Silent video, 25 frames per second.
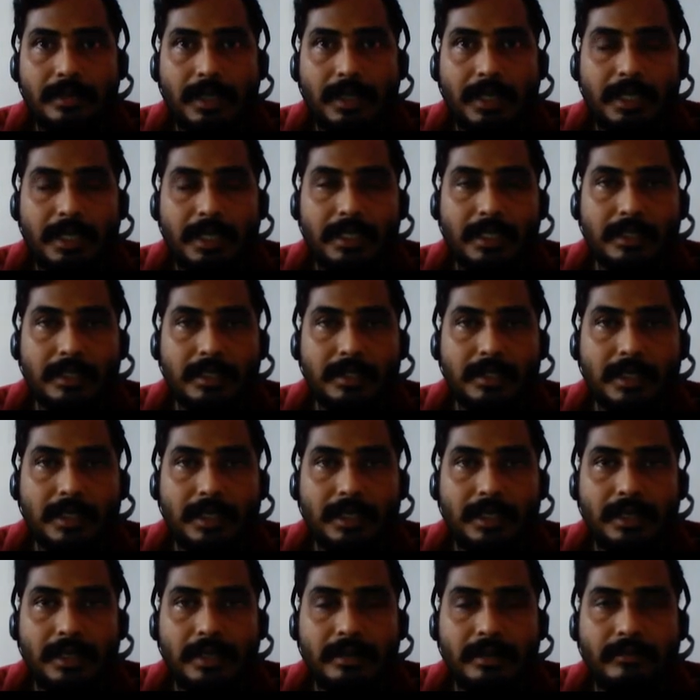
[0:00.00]
like it
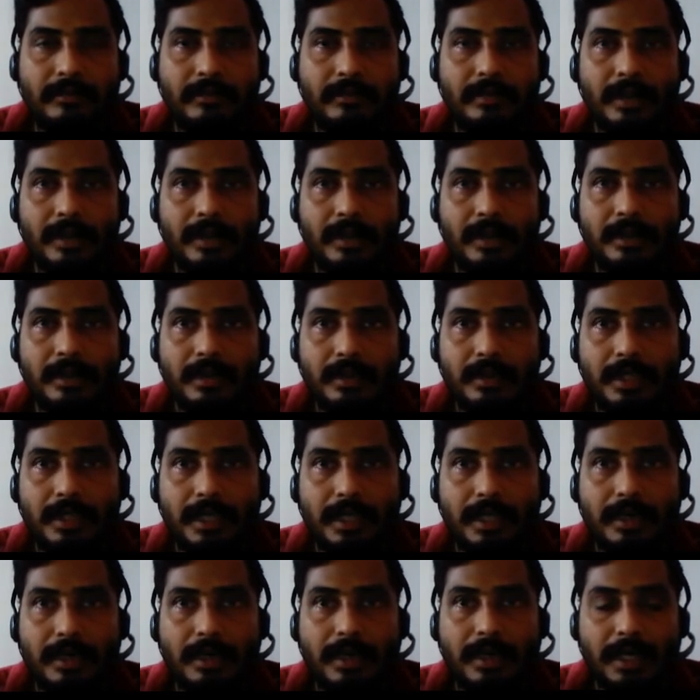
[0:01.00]
kind of, they
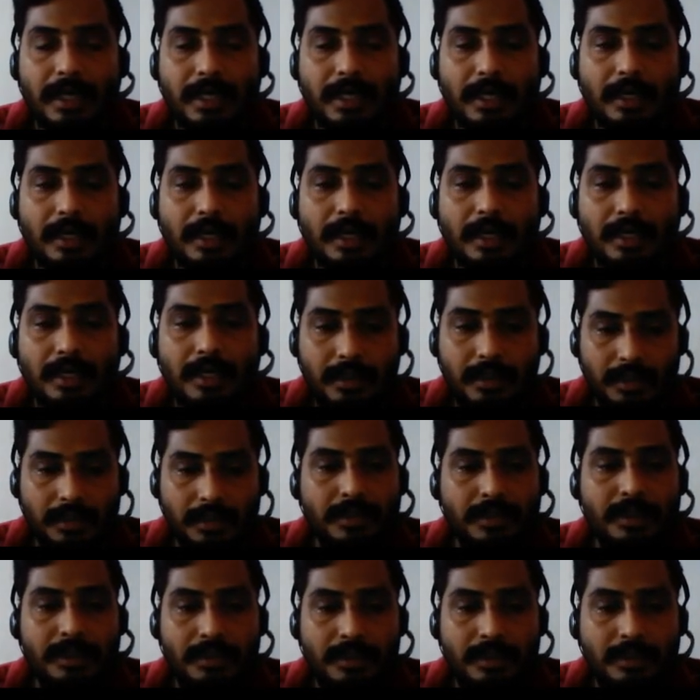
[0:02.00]
are like
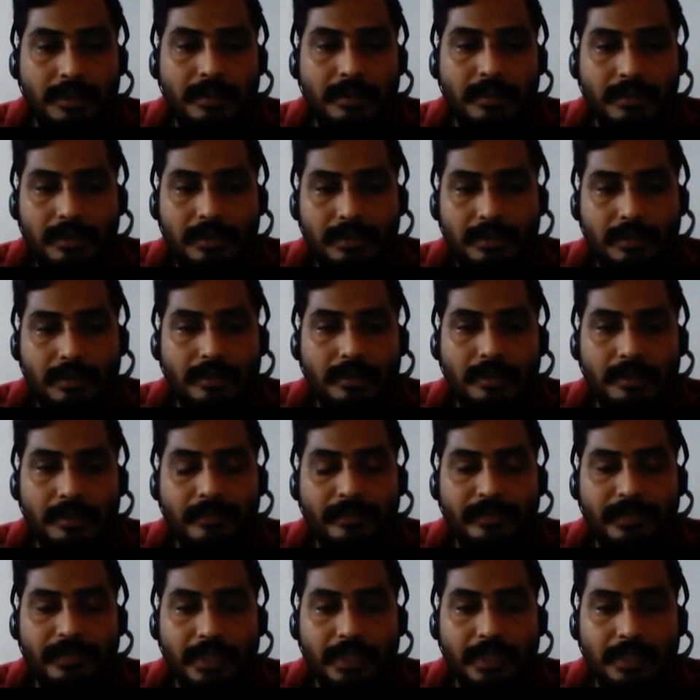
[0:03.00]
artists. So
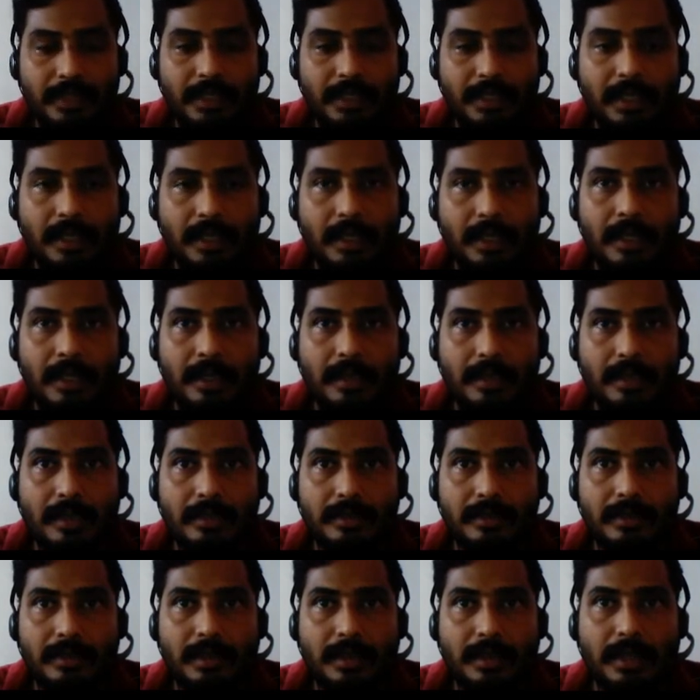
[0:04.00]
they are
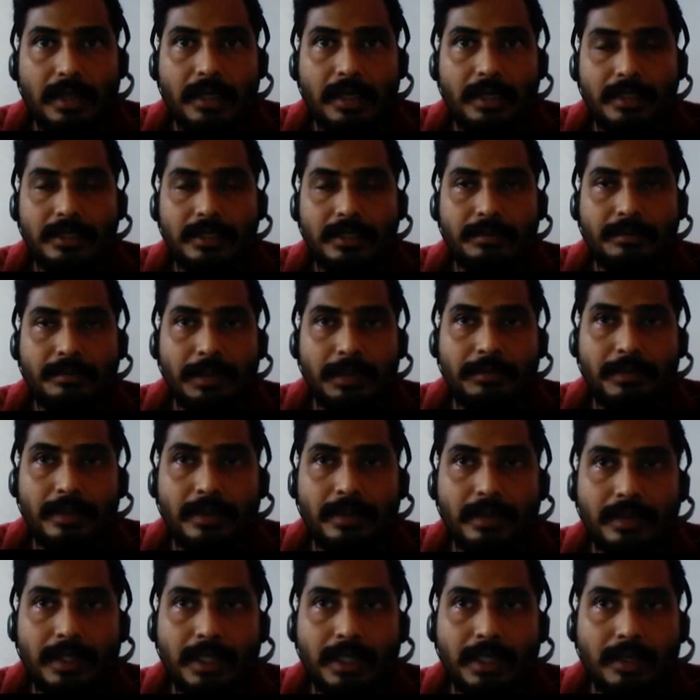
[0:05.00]
the artist
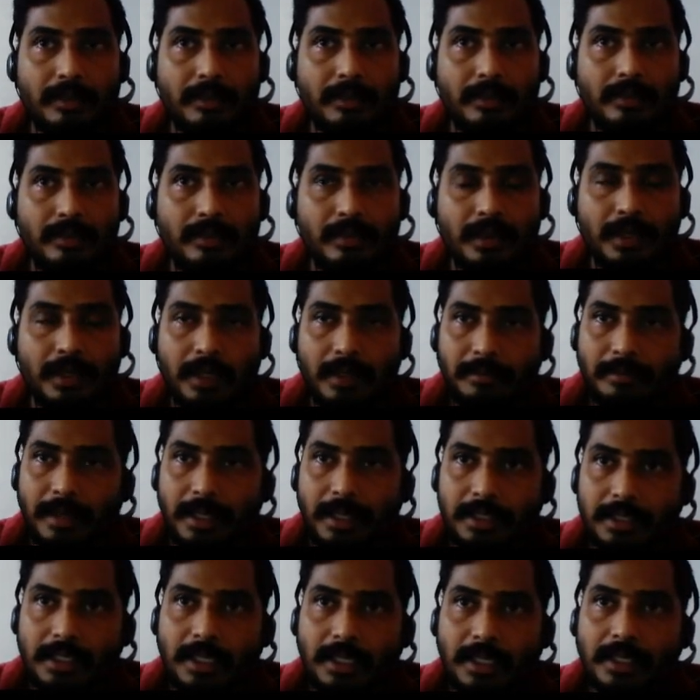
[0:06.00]
people, they do
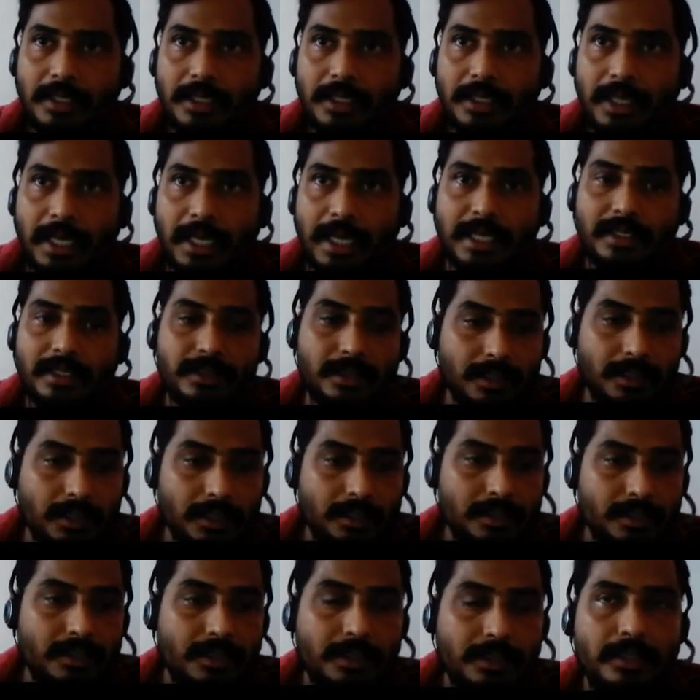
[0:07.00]
based on the
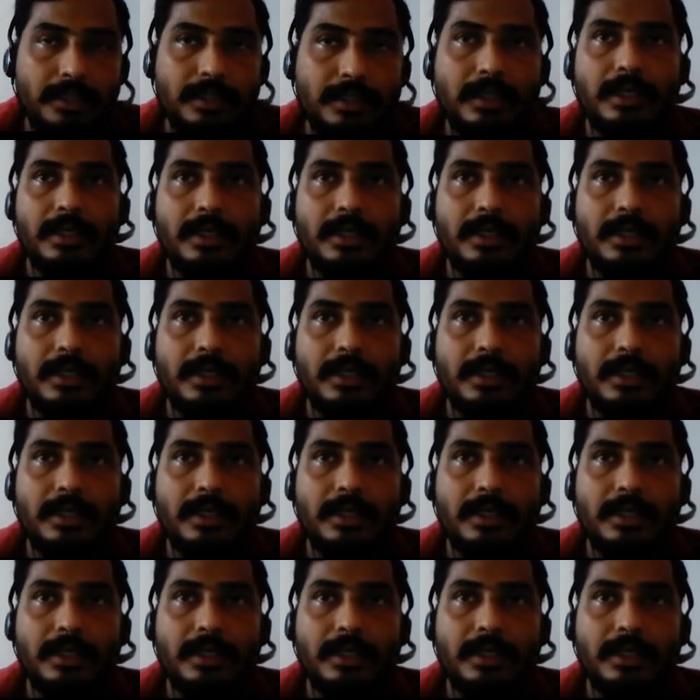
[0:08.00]
aesthetics.